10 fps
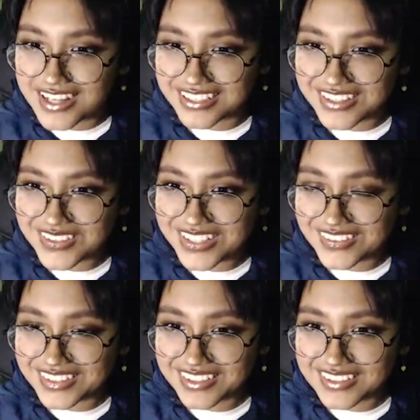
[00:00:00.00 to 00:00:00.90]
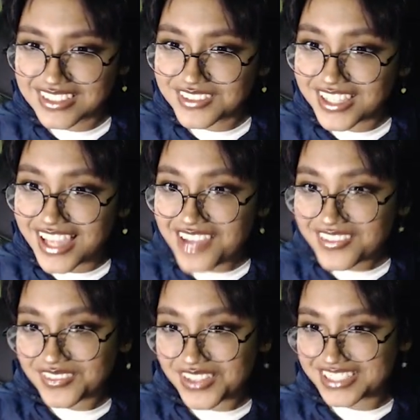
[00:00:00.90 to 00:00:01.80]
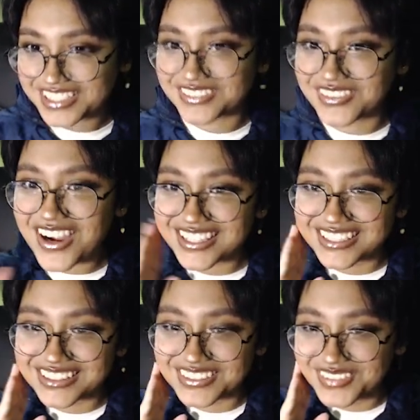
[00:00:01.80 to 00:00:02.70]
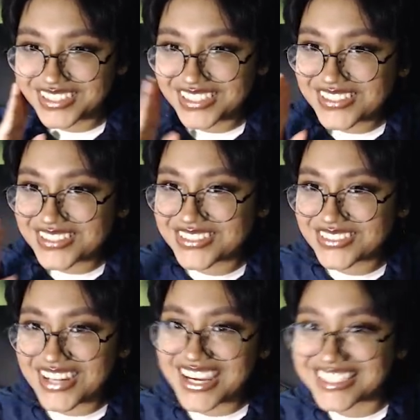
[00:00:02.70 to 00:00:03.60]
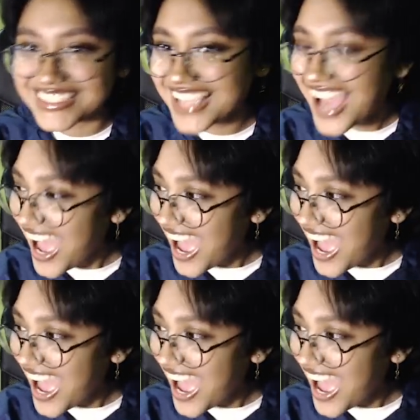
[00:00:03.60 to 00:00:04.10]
ahead and go down here. It seems like everybody is rocking the blue dress.